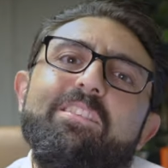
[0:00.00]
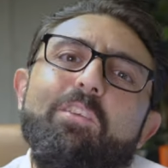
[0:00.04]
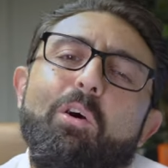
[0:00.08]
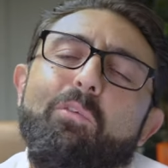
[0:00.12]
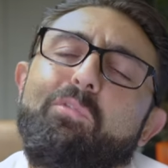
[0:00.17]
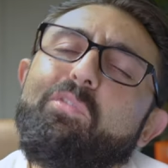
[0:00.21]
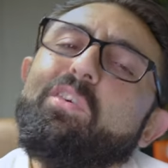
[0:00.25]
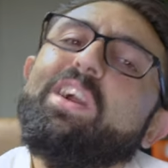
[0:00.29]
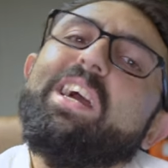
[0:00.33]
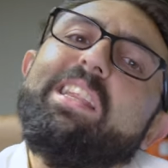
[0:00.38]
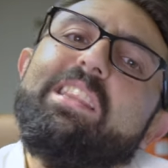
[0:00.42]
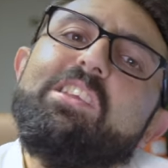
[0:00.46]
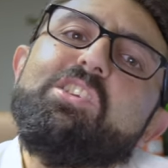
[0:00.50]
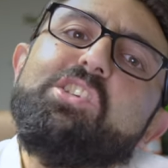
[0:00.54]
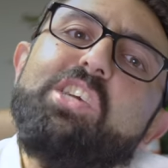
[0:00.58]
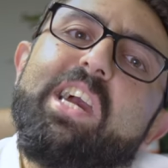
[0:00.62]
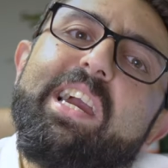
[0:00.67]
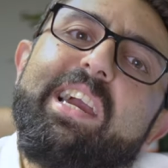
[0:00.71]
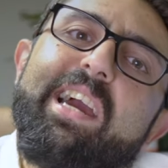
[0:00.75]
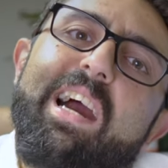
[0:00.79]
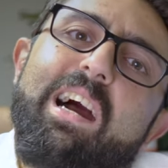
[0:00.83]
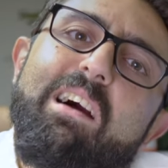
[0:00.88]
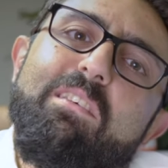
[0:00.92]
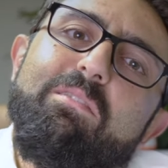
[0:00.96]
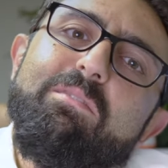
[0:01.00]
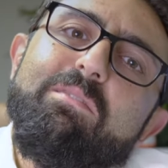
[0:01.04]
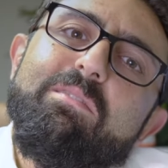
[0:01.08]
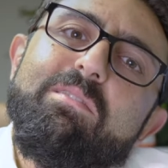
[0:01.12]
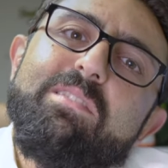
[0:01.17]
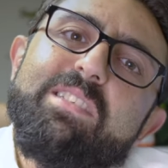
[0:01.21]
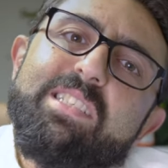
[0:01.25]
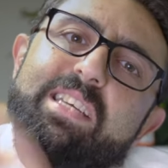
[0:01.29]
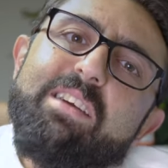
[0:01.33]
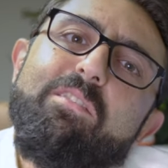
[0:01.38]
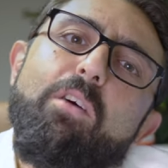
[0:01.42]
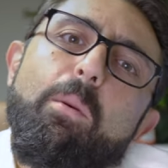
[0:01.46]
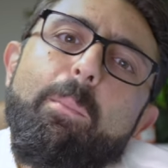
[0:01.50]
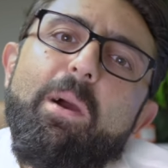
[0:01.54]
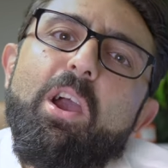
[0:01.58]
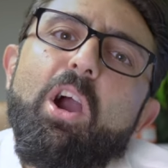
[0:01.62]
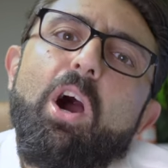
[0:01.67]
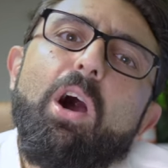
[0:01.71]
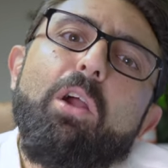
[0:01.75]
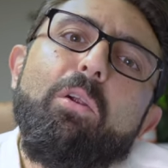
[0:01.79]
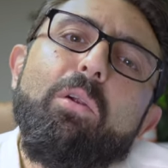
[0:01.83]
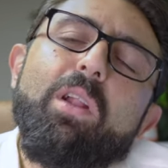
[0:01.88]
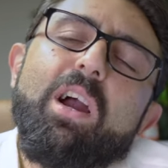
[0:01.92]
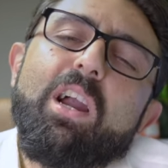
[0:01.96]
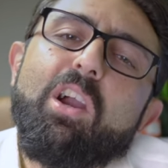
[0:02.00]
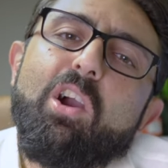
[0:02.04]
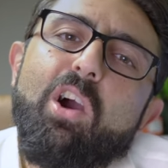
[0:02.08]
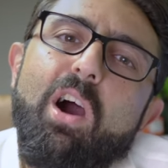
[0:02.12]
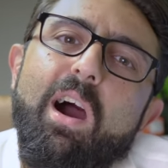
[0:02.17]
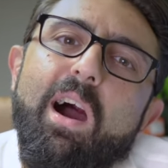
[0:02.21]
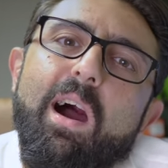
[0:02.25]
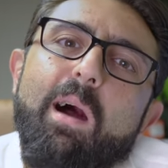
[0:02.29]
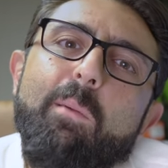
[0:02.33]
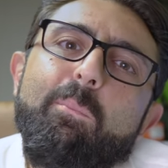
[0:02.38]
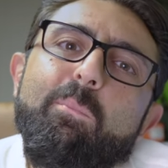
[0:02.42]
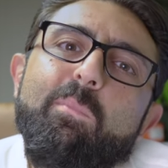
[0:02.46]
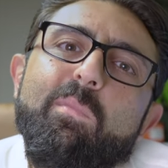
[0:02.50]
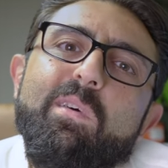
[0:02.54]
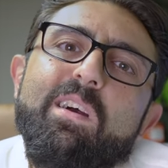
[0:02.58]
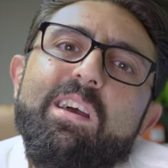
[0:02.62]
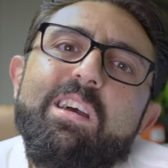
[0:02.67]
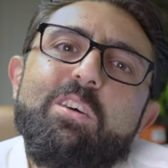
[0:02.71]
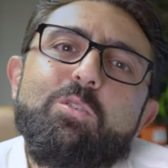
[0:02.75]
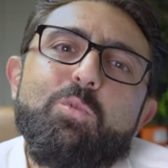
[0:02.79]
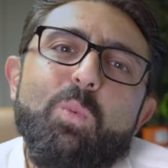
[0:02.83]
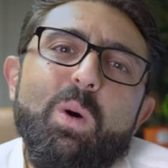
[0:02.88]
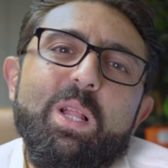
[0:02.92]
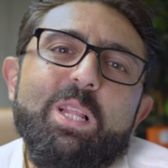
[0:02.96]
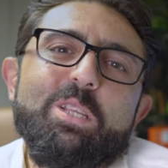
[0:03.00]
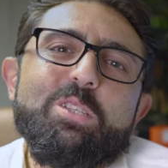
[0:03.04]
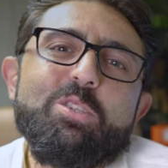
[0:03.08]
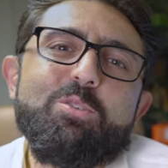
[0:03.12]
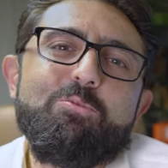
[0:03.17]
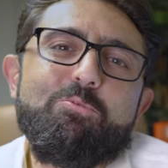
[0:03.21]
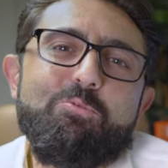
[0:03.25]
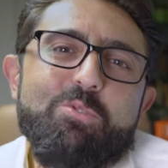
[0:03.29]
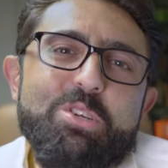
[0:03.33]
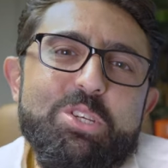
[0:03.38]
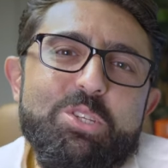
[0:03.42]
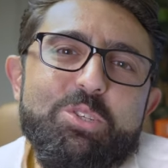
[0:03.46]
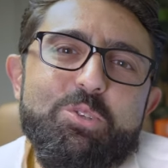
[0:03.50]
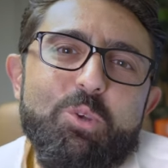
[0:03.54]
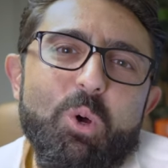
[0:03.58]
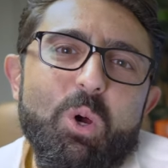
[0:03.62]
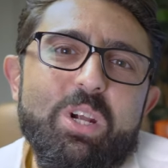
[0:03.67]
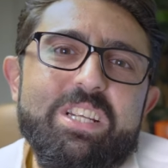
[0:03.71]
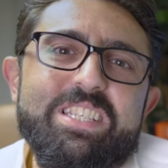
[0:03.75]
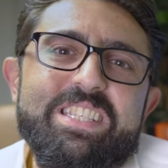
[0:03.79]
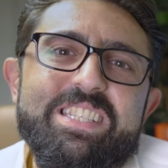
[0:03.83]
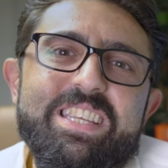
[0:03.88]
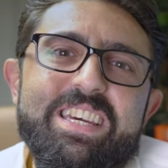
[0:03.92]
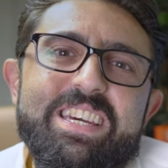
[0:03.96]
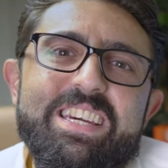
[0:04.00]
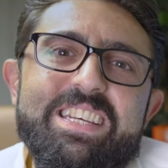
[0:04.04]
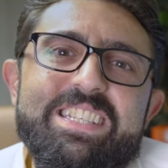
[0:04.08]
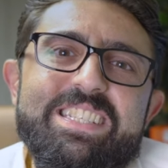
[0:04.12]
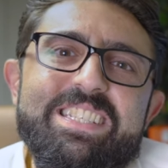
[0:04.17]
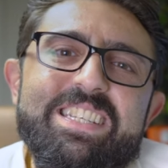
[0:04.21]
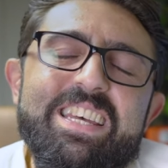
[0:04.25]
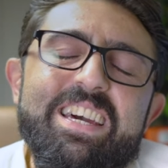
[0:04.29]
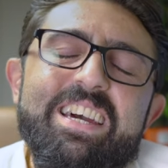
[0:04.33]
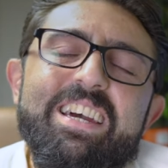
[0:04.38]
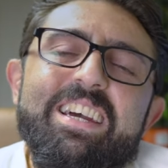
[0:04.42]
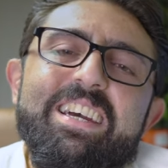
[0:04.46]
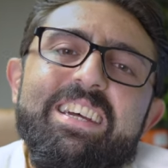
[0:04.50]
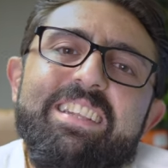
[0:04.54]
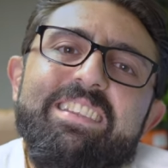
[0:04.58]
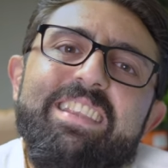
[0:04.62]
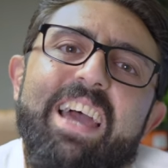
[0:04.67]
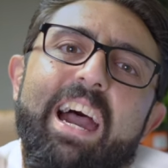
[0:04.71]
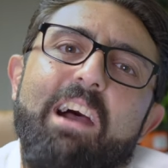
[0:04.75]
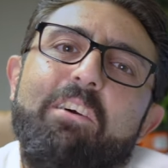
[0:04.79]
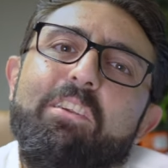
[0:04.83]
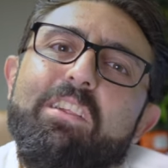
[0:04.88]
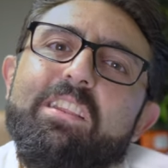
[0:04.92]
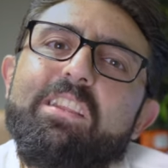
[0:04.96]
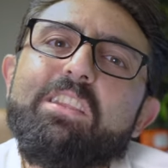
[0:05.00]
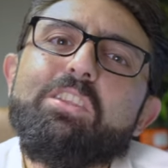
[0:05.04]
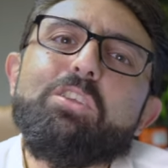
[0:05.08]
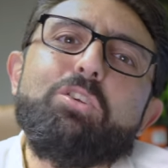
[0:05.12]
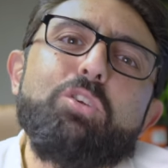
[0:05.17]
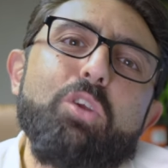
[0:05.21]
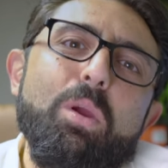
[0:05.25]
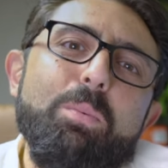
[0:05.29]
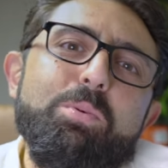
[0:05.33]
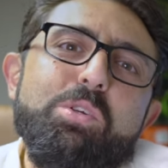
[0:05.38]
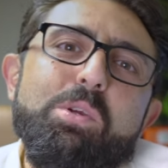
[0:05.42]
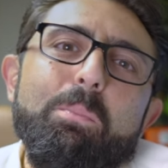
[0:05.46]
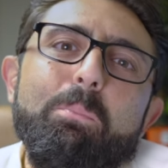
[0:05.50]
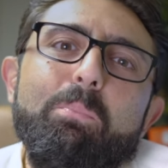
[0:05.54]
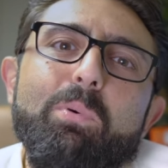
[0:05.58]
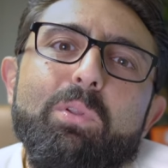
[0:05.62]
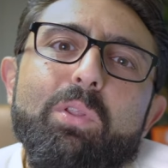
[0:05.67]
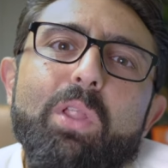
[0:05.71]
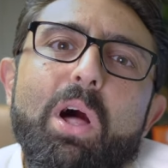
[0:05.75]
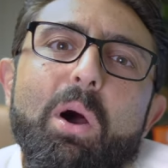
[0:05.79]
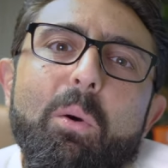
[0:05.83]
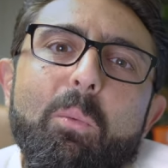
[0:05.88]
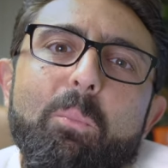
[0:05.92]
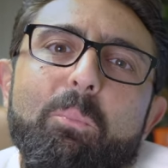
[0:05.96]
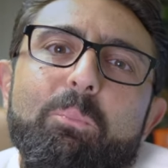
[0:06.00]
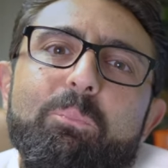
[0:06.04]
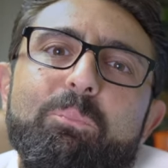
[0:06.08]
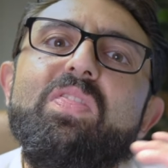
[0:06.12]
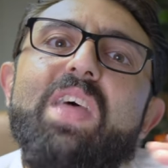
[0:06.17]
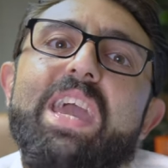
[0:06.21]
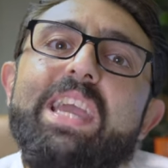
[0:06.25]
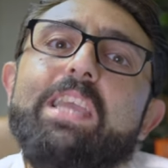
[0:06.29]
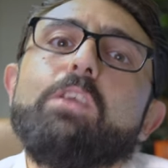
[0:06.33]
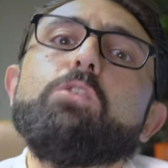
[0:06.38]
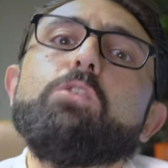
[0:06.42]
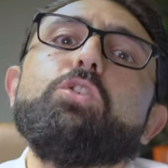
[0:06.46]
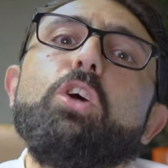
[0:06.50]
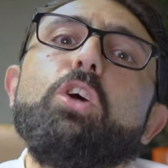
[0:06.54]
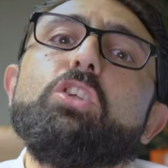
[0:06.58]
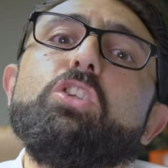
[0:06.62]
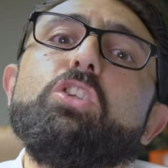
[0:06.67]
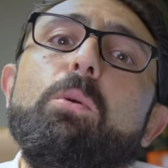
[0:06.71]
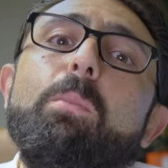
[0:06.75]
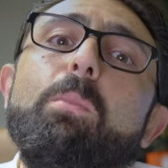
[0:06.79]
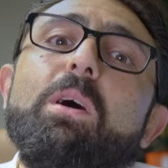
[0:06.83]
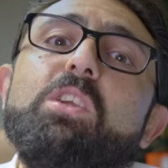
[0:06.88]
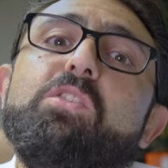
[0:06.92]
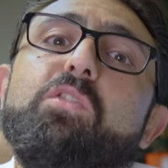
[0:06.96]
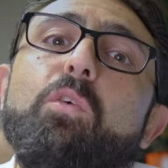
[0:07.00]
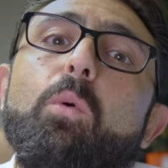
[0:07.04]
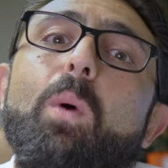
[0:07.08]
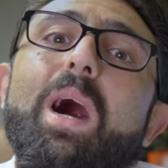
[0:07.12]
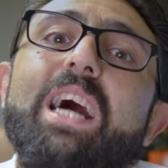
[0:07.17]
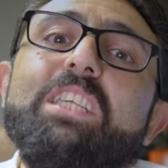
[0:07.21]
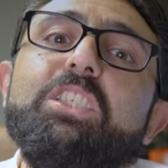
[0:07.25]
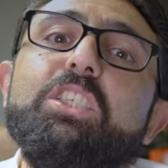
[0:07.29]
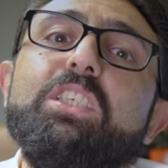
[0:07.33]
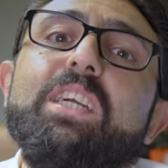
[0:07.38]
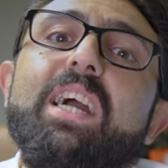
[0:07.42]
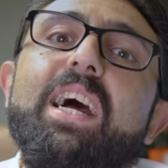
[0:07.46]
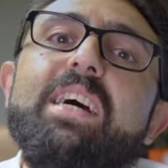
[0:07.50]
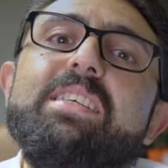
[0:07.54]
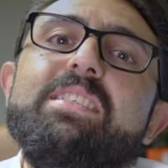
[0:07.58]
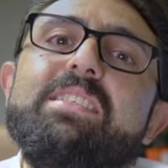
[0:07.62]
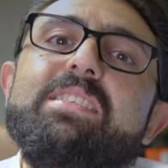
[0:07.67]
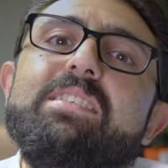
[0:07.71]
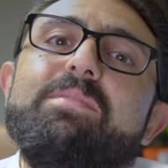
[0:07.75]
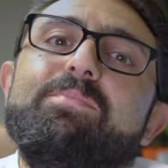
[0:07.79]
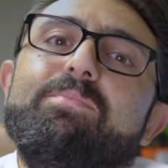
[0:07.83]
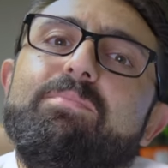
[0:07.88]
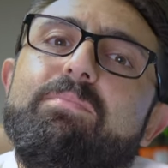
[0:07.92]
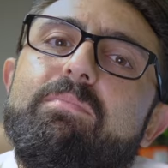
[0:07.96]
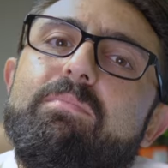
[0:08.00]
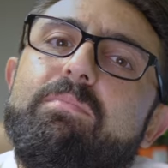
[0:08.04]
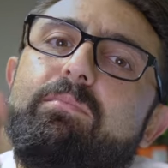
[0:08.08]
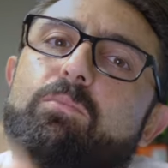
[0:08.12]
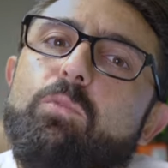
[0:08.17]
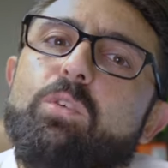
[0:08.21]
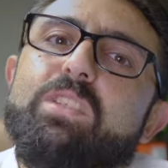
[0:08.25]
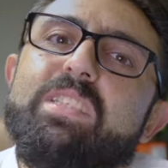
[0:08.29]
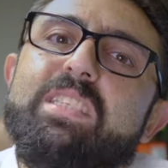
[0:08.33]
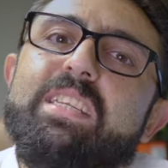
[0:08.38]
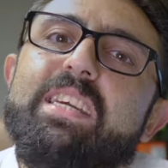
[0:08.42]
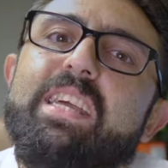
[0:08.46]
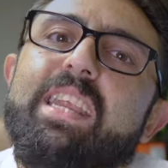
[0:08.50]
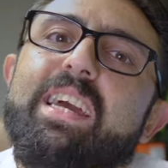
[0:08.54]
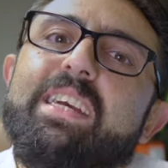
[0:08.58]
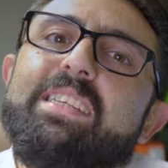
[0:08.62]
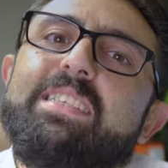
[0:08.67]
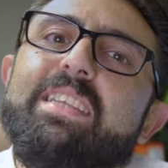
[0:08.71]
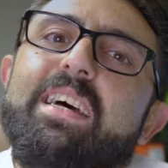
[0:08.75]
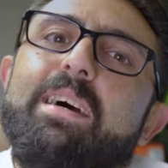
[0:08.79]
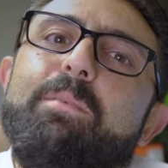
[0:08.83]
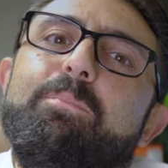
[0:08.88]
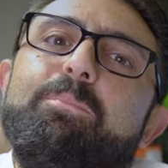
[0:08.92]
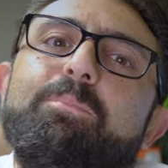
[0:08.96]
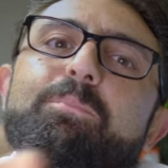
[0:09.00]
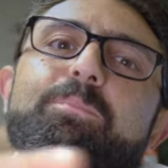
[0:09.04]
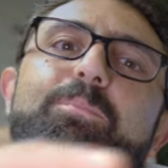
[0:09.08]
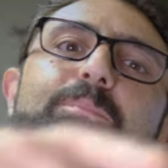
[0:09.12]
Don't forget to check out SaveOnMyAuto.com as well as the resources down in the description below. Thank you so much for watching, guys. We'll see you next time.